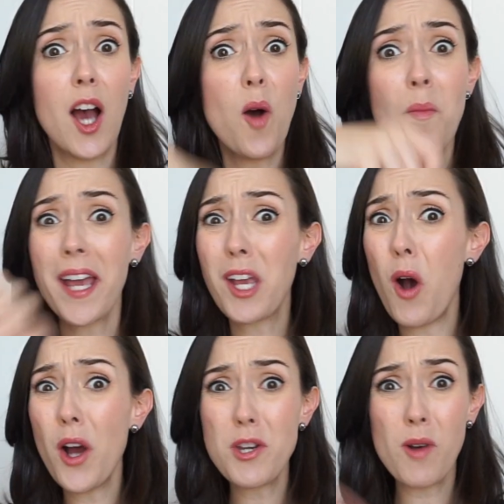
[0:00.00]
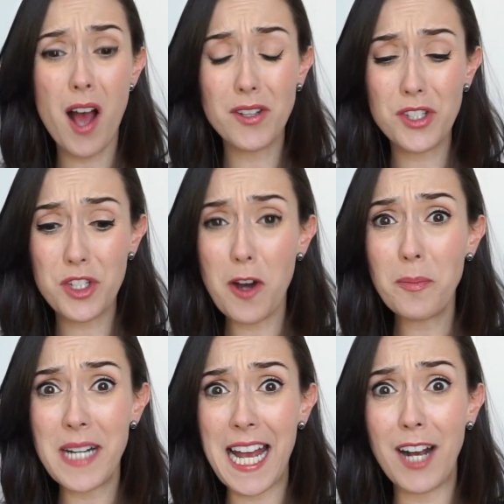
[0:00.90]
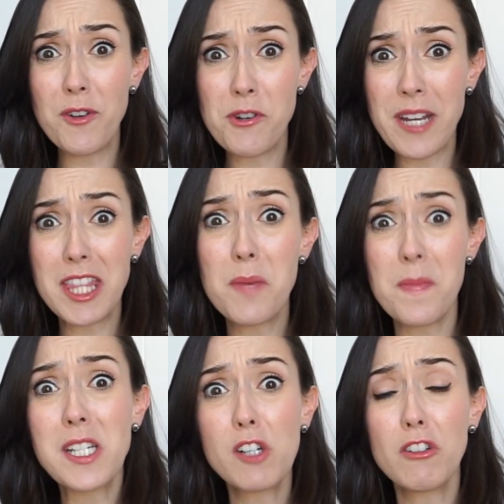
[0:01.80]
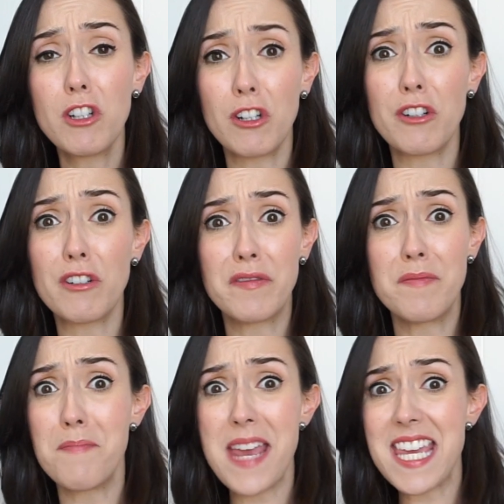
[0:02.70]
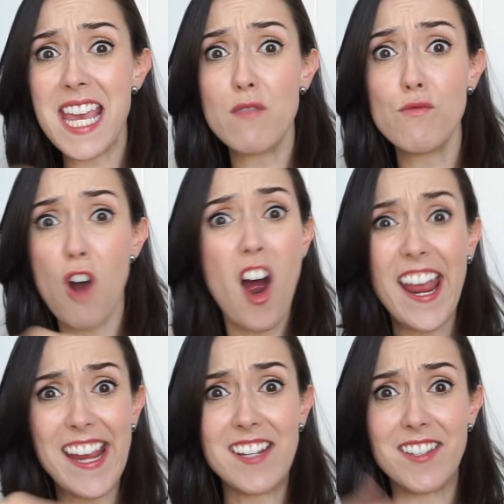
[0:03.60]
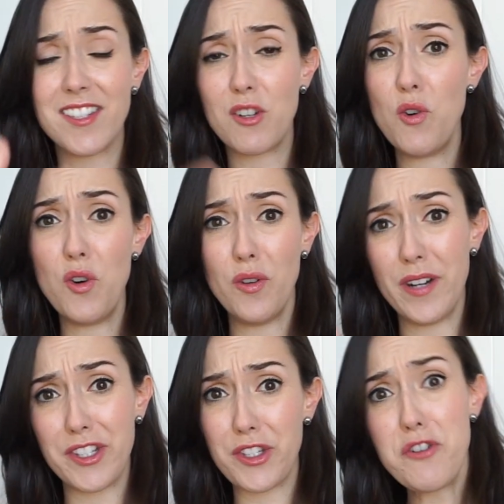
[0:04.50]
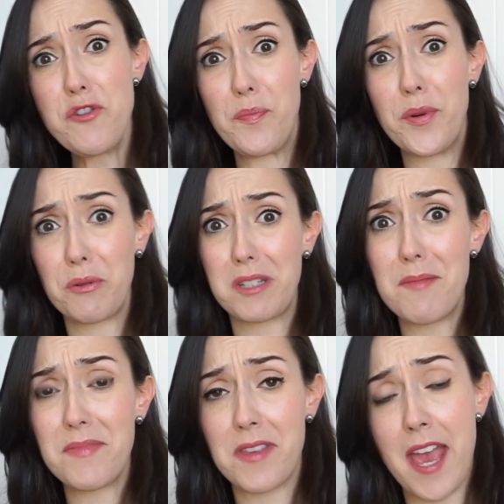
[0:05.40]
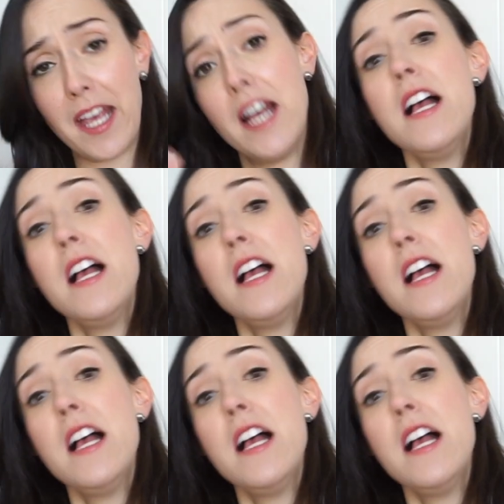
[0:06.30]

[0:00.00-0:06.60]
Oh my God, you can't stop now. You're in the middle of making rice or a soup or something.